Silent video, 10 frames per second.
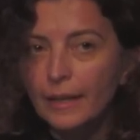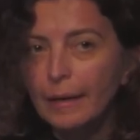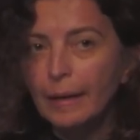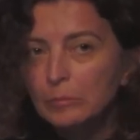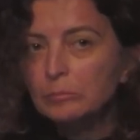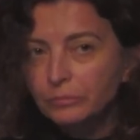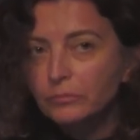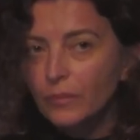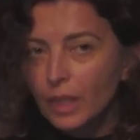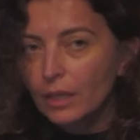Yeah.
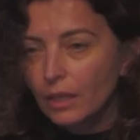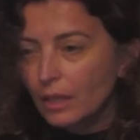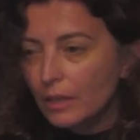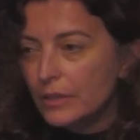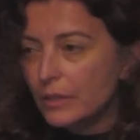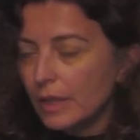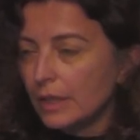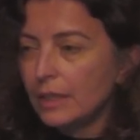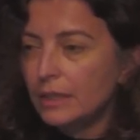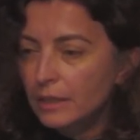So
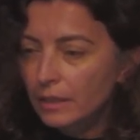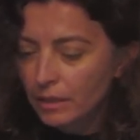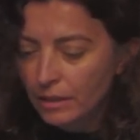I